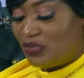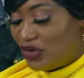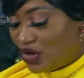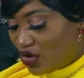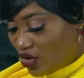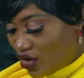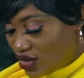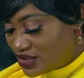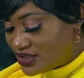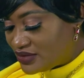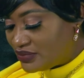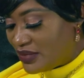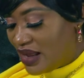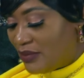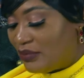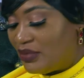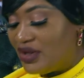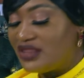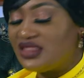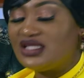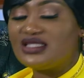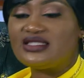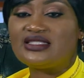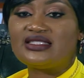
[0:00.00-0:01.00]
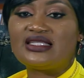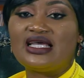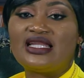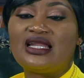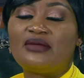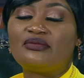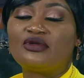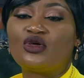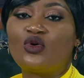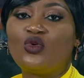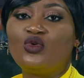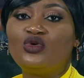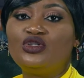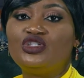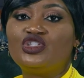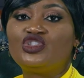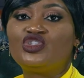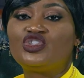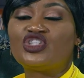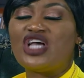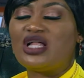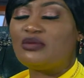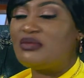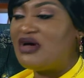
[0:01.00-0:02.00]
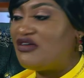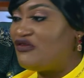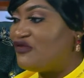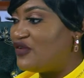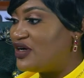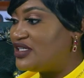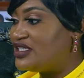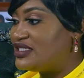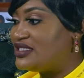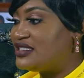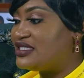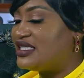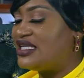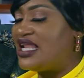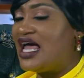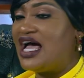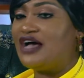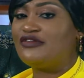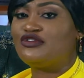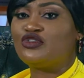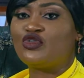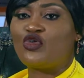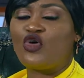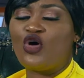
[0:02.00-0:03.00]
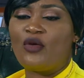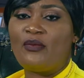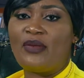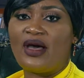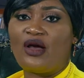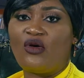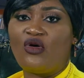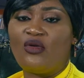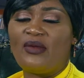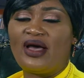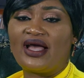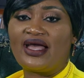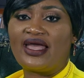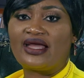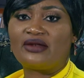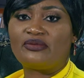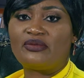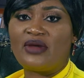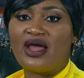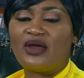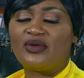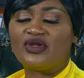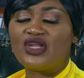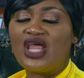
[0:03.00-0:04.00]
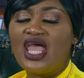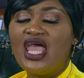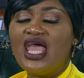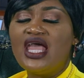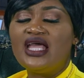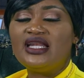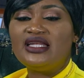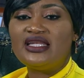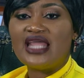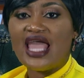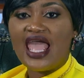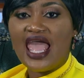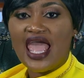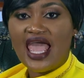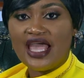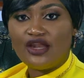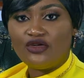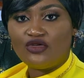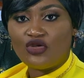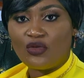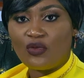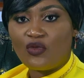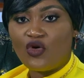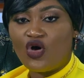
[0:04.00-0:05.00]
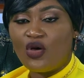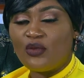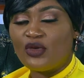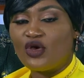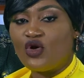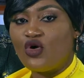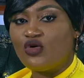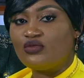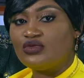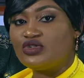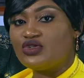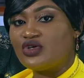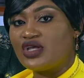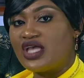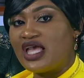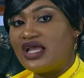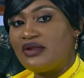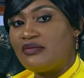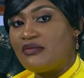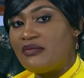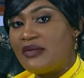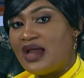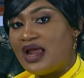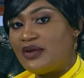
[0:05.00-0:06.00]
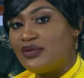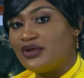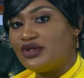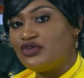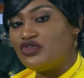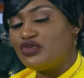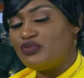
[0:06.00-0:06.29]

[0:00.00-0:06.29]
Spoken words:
because my mother said I'm the only child, my father said I have to come back home and get married, they end up coming home to get married